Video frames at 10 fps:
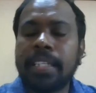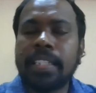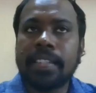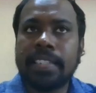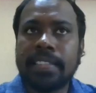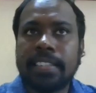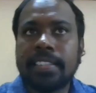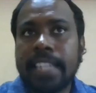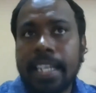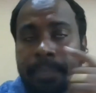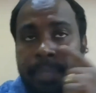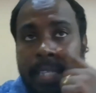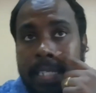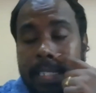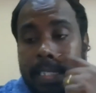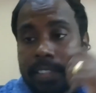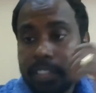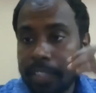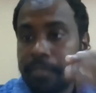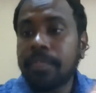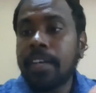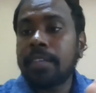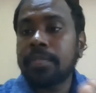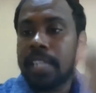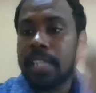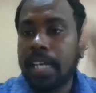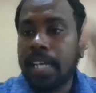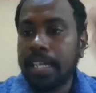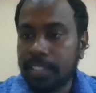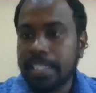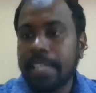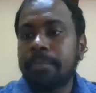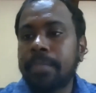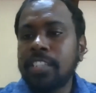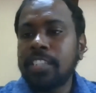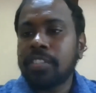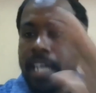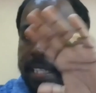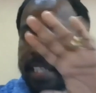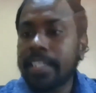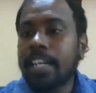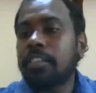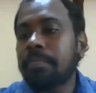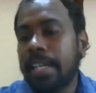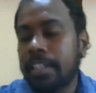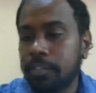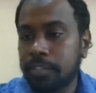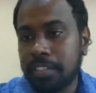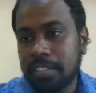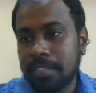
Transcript: The reason is that shrimp farms are established cutting down mangroves.